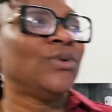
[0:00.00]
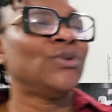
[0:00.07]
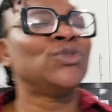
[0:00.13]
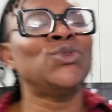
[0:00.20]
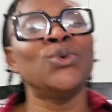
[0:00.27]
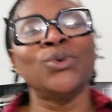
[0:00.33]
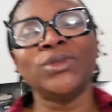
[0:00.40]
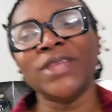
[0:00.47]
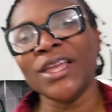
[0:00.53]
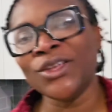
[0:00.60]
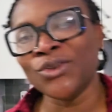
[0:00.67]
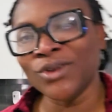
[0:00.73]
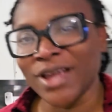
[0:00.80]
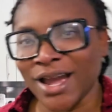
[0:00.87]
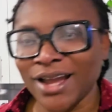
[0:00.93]
So thank
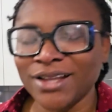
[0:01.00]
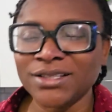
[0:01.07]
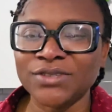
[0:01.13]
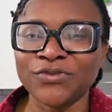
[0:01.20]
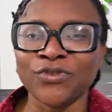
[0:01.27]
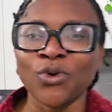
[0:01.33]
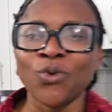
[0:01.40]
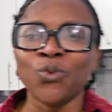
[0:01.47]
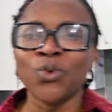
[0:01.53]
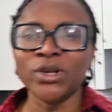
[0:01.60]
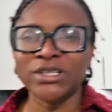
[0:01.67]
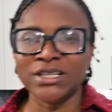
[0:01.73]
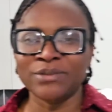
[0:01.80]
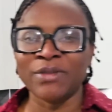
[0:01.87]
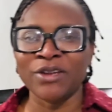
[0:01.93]
you guys for
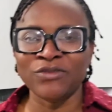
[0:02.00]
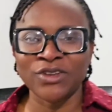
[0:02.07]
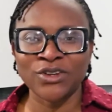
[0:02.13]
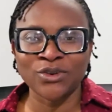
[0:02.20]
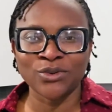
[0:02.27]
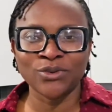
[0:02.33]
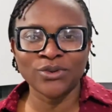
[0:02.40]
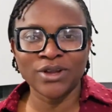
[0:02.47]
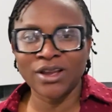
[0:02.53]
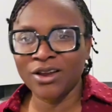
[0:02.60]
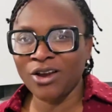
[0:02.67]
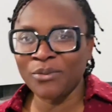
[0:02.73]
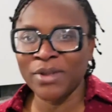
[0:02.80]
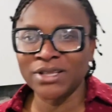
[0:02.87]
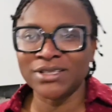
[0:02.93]
watching my video.
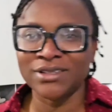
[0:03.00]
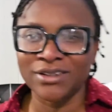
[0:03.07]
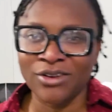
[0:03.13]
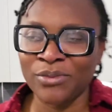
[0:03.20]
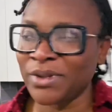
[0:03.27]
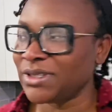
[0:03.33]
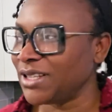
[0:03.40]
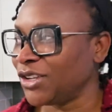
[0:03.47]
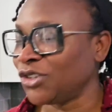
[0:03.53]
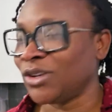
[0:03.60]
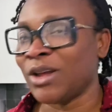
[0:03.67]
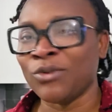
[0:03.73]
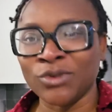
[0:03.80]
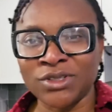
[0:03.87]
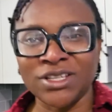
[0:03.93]
Comment in the comment section. I
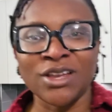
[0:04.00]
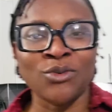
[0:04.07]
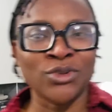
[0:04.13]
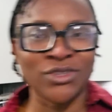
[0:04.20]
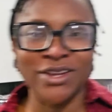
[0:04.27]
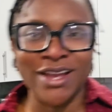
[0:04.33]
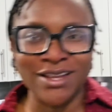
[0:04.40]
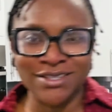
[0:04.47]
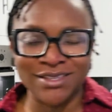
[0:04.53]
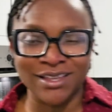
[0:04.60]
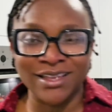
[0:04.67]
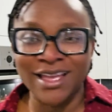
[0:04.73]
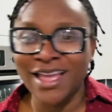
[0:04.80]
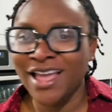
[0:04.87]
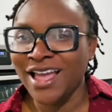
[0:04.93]
want to hear what you guys
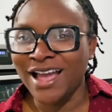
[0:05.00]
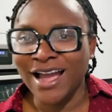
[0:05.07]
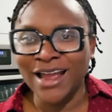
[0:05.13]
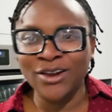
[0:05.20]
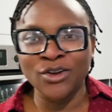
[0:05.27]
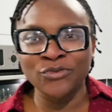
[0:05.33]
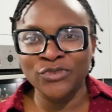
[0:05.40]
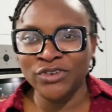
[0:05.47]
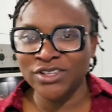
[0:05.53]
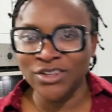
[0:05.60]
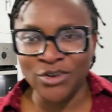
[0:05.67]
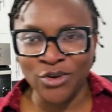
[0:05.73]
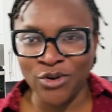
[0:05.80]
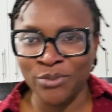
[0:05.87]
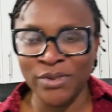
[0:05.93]
think. I love reading
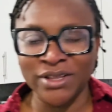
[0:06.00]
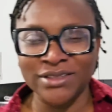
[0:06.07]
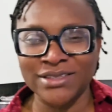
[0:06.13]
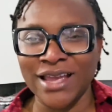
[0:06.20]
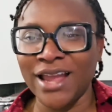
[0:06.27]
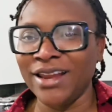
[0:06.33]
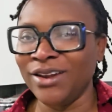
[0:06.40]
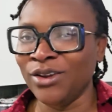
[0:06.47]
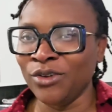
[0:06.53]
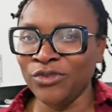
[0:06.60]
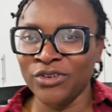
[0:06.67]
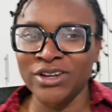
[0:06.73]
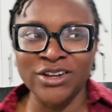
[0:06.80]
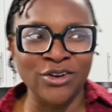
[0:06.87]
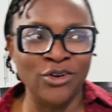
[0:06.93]
your comments. I love
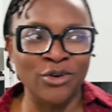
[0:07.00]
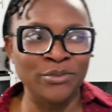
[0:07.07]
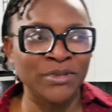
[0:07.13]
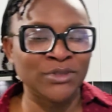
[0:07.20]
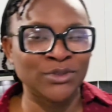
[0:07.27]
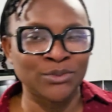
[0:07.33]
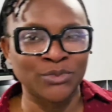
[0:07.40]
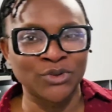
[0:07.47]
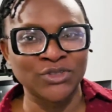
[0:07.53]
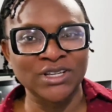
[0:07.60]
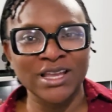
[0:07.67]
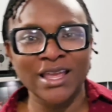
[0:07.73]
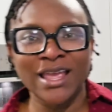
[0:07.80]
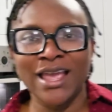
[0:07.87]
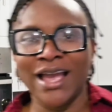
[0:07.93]
reading your comments so much.
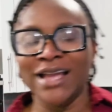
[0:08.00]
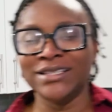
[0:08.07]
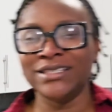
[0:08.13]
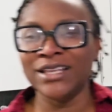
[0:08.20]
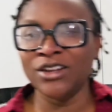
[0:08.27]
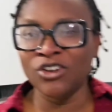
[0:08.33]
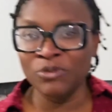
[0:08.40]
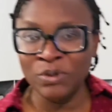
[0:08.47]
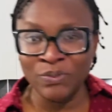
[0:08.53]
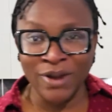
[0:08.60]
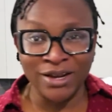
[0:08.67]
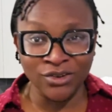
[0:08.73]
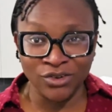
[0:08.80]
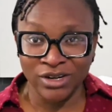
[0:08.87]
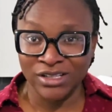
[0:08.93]
I see a lot of people are
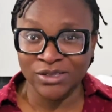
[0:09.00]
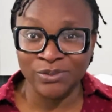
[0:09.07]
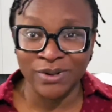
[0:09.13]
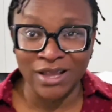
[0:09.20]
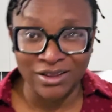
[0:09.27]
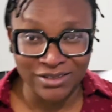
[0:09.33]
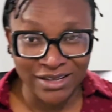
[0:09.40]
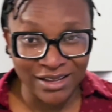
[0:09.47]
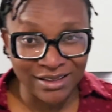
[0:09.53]
knowledgeable out there.